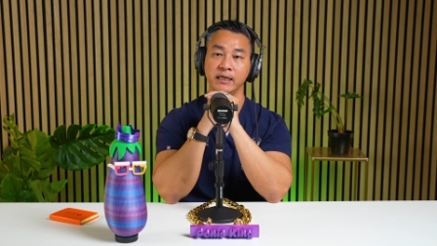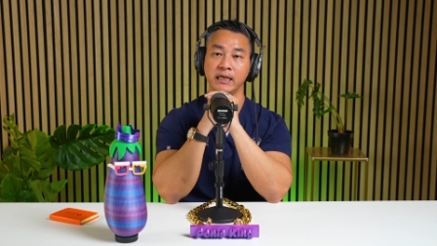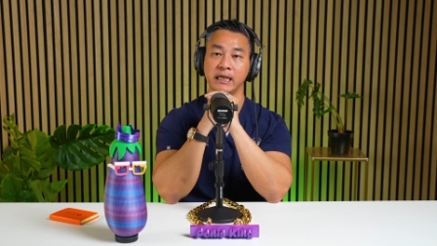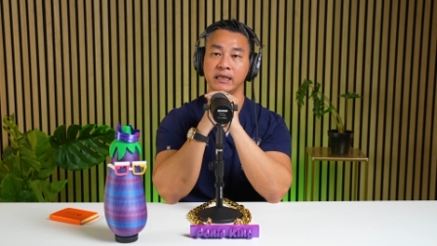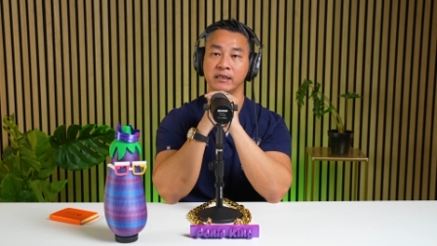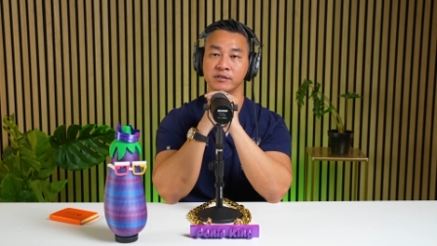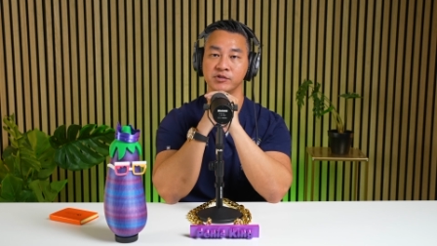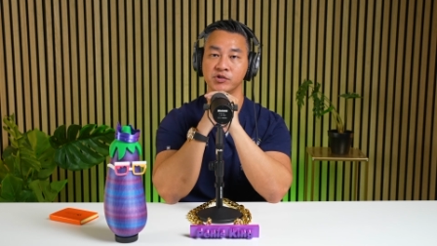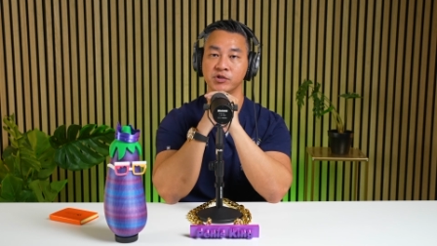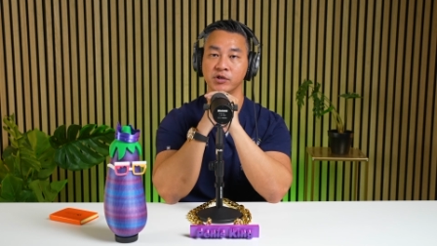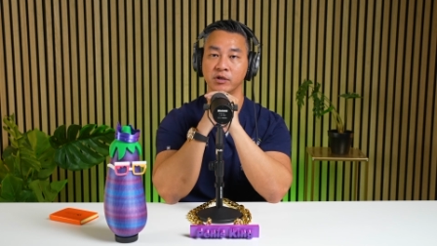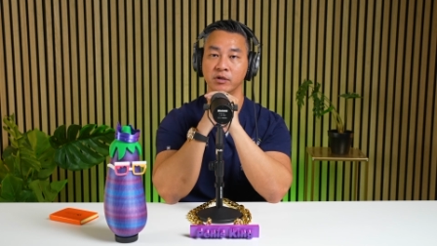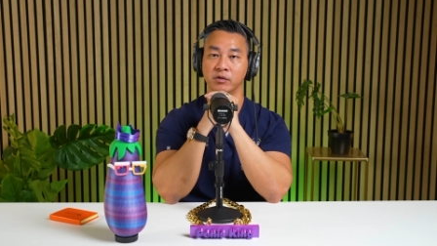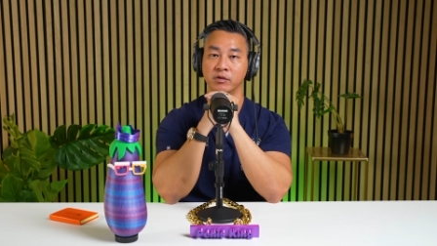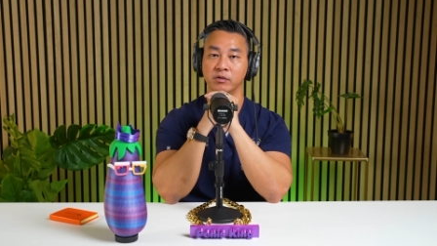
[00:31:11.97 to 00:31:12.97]
And
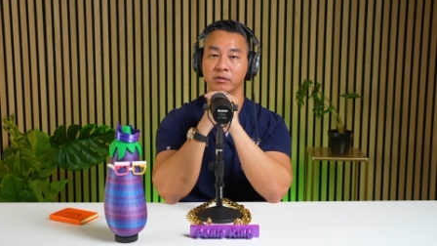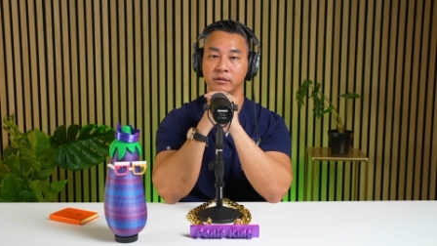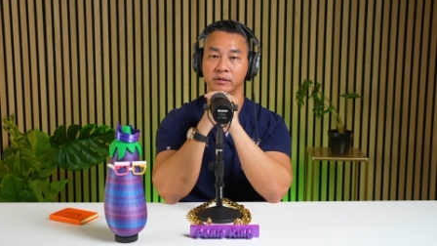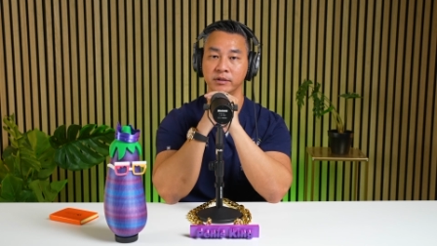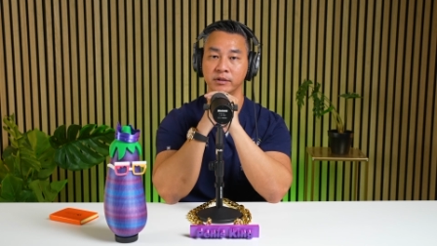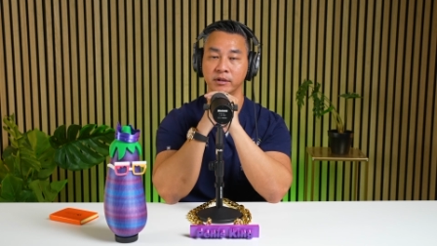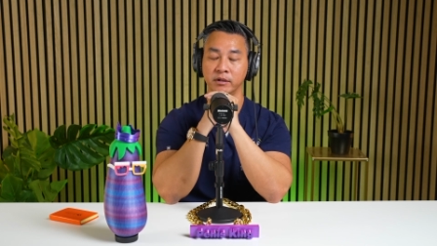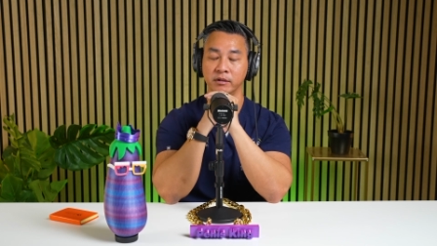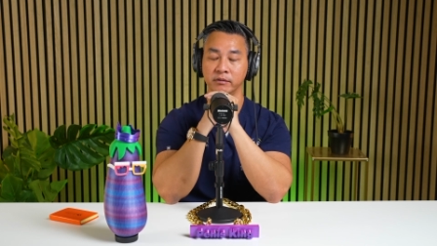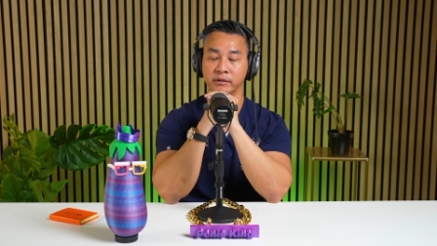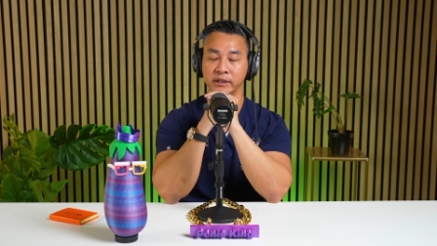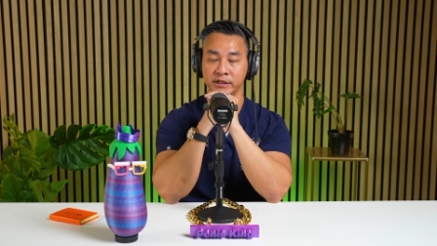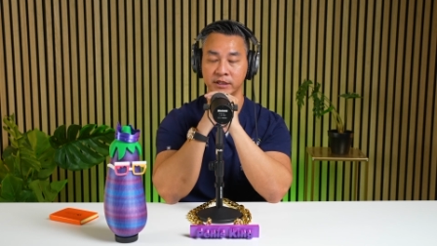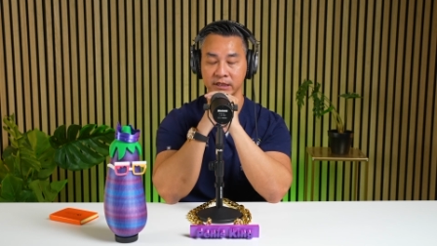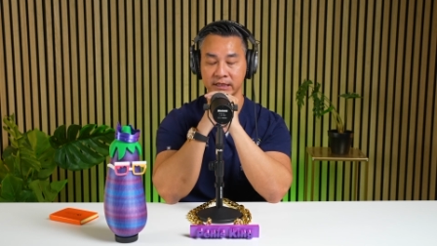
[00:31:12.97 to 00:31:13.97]
so, you know,
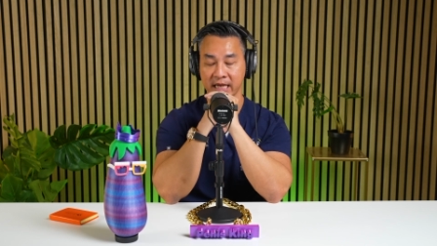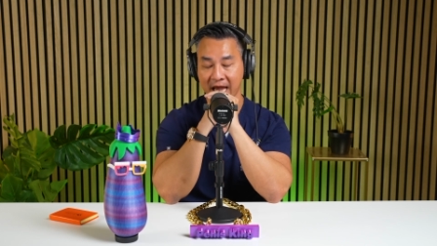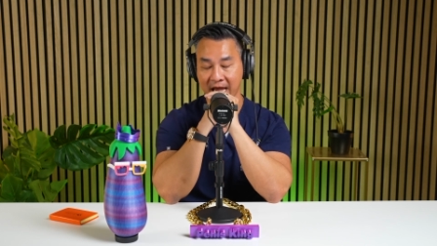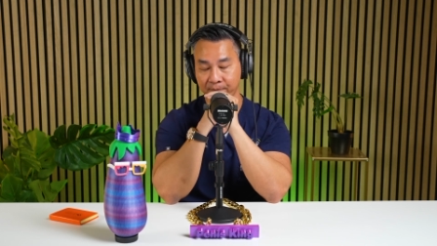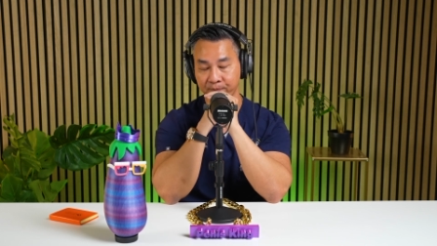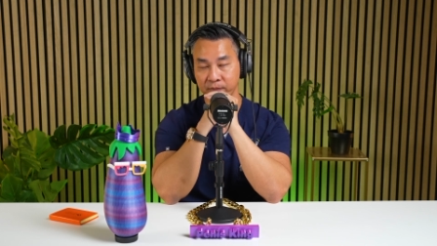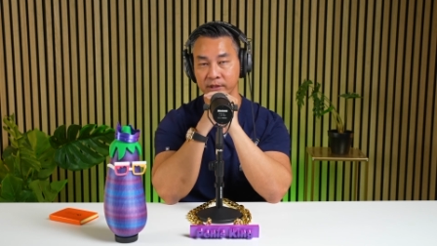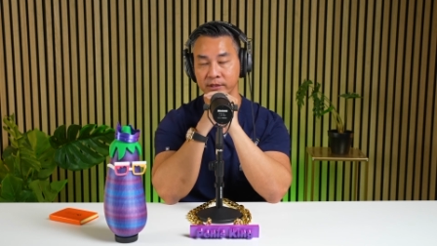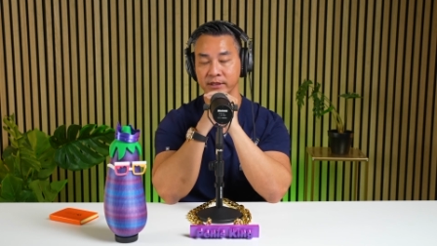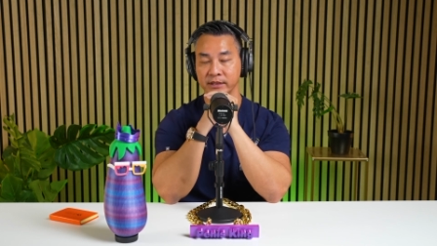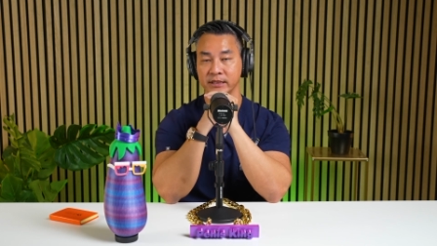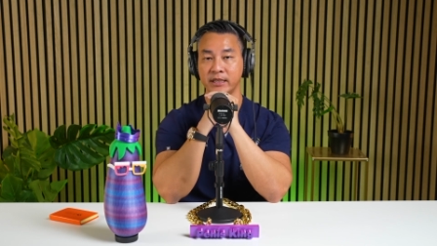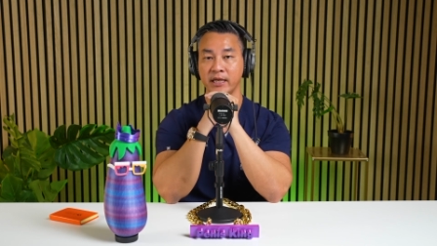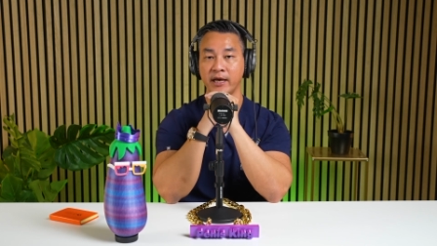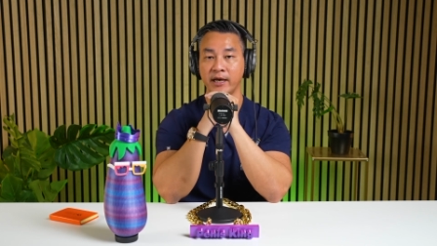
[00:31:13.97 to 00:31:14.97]
it just
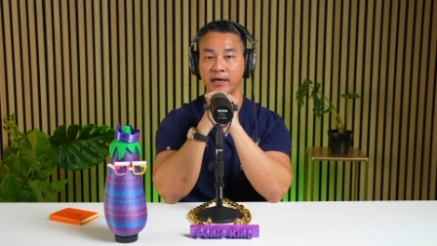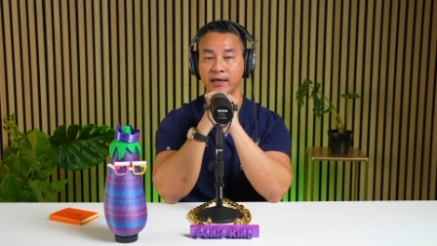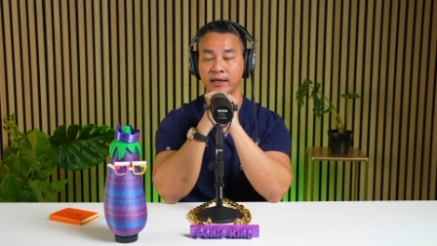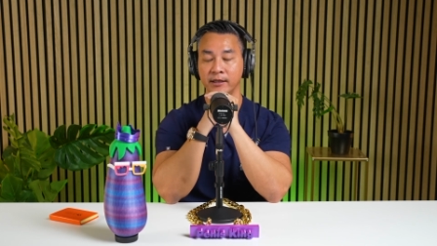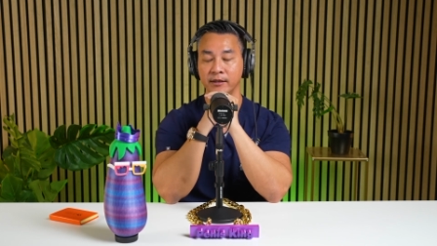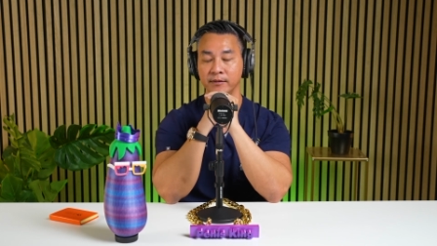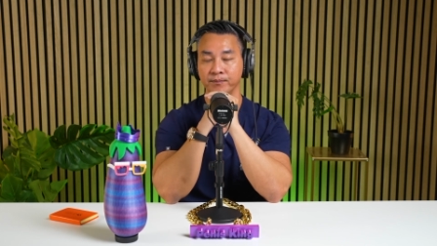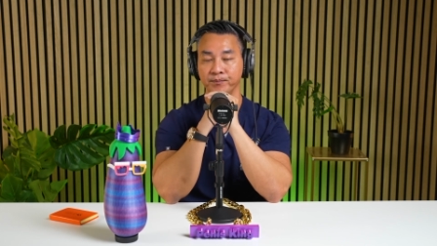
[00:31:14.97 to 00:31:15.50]
happens that,